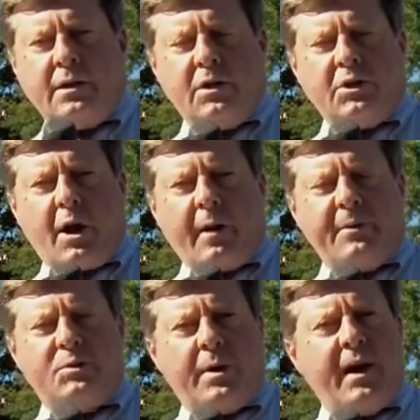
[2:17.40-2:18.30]
Closing
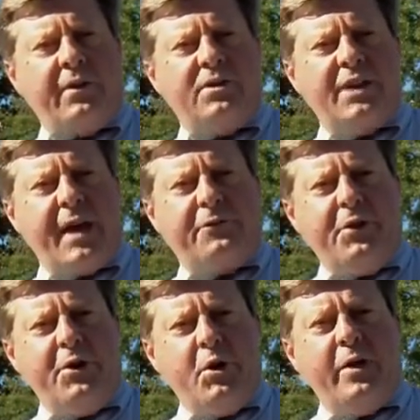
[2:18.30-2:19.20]
arguments were held this
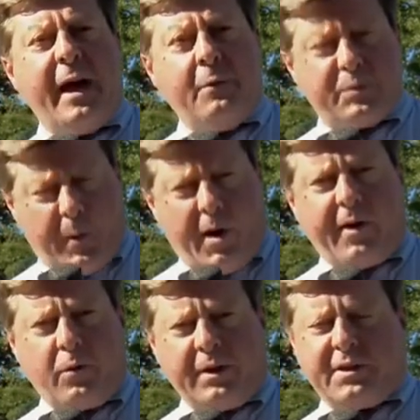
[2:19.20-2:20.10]
afternoon. That was
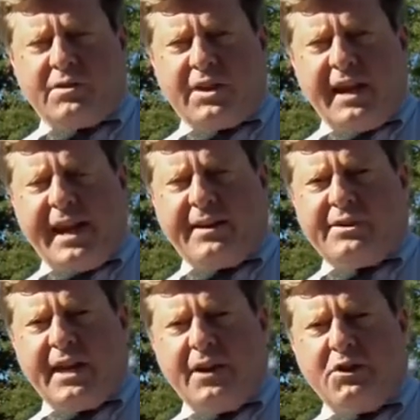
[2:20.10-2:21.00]
part of what the state had
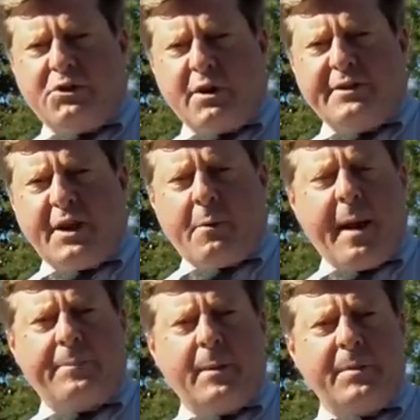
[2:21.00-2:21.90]
to say to the jury as they
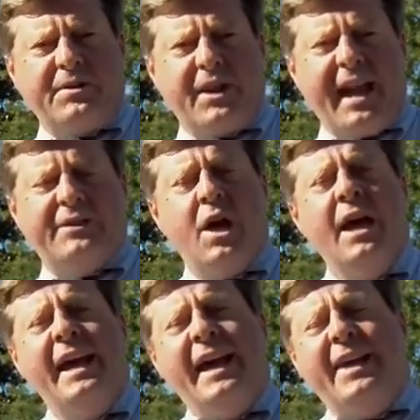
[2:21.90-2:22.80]
wrapped up its case.
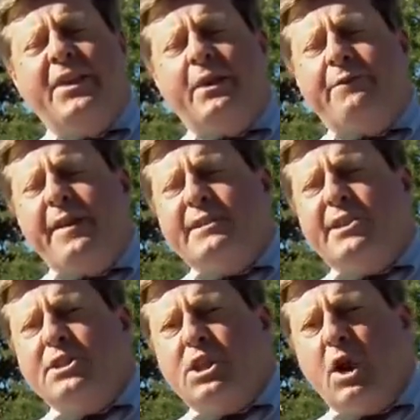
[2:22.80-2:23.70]
In the
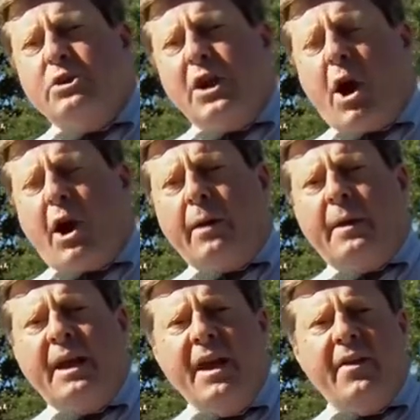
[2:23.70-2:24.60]
defense's closing
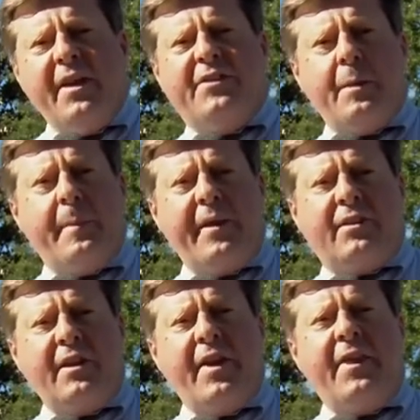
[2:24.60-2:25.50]
argument, they said
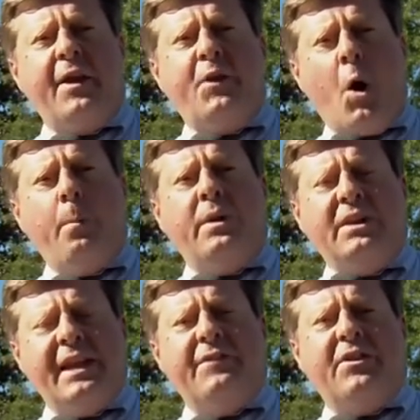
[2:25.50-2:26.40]
basically that they don't
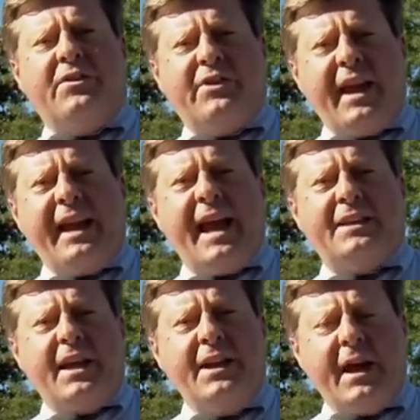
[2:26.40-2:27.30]
believe the state
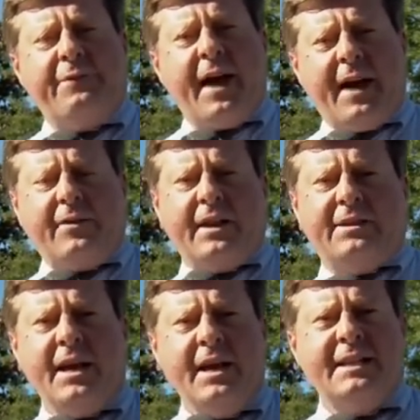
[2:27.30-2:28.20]
has enough
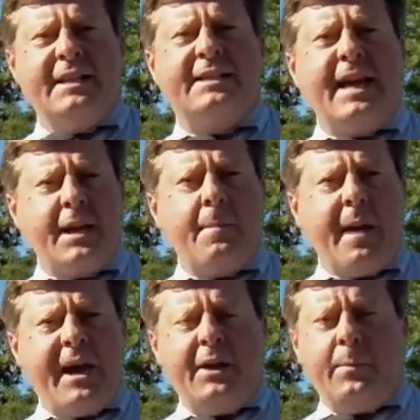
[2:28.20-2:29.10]
evidence to send a
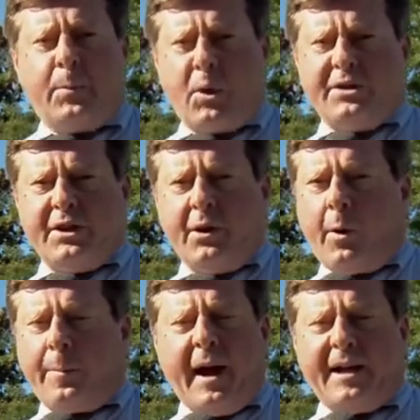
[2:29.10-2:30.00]
man to prison
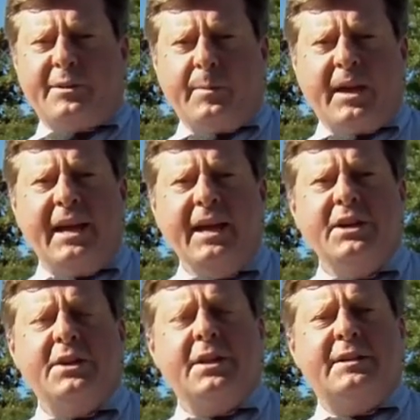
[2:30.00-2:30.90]
or possibly
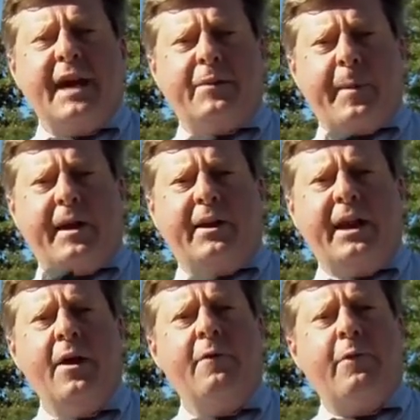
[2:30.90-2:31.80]
to the death
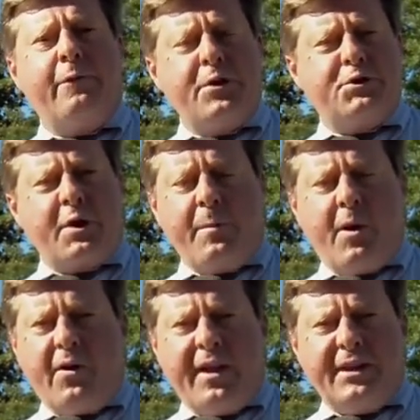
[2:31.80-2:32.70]
penalty for first-degree
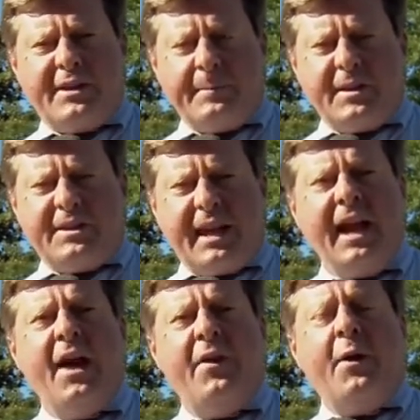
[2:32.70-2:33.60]
murder. They just simply said
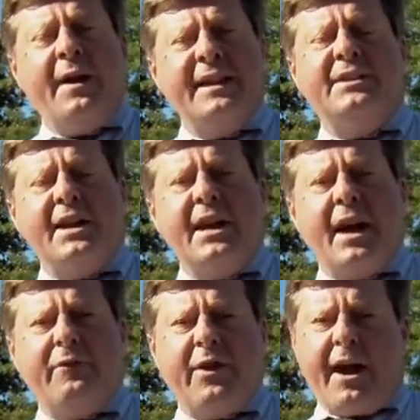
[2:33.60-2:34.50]
there isn't
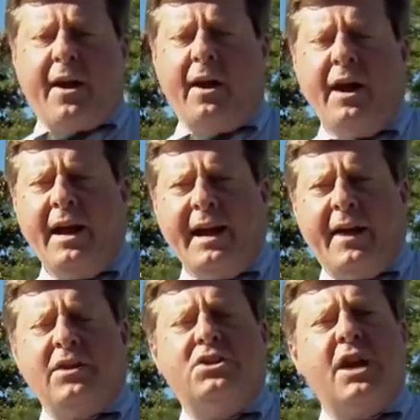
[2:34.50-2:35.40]
enough there.
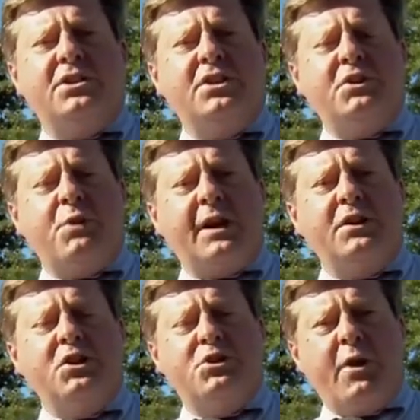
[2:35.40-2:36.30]
Now, the judge is
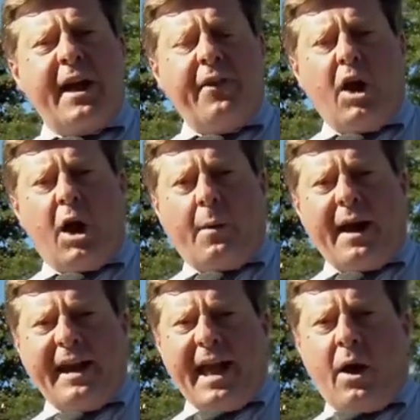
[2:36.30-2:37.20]
instructing the jury on the law
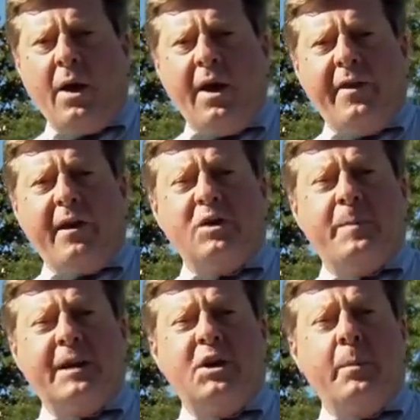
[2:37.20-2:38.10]
right now. They are
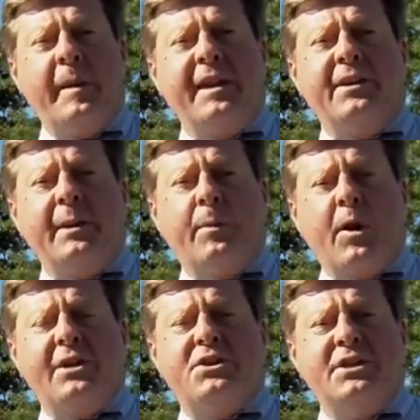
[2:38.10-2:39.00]
expected to begin
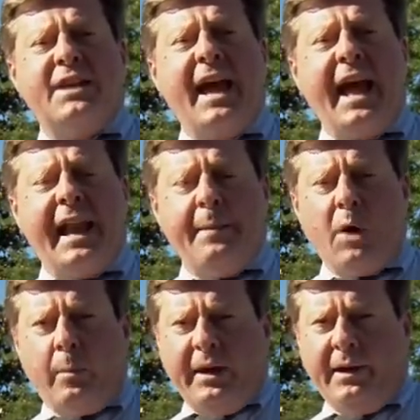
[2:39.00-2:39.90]
deliberations any
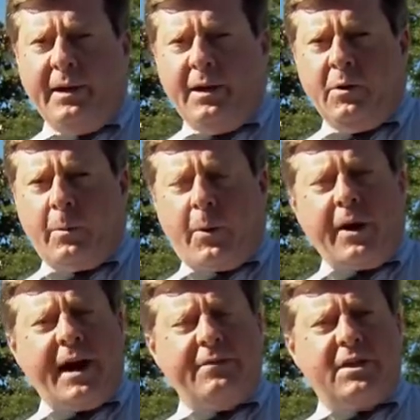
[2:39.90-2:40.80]
moment.
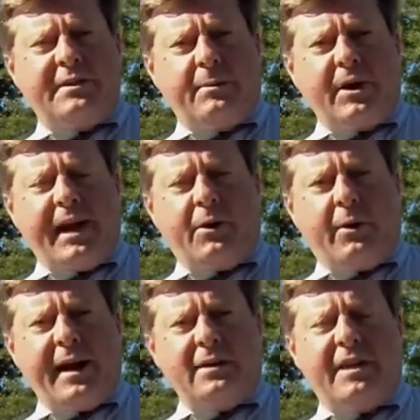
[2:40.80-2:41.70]
Reporting live at the Seminole County
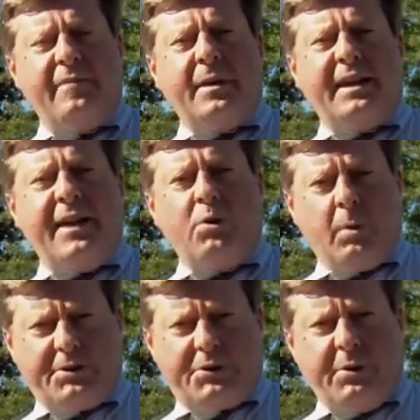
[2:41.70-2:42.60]
Courthouse, Dave
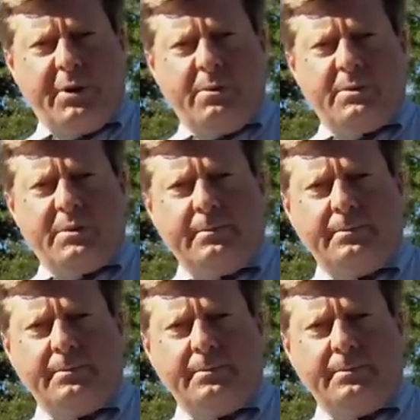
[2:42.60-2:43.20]
McDaniel, WESH two News.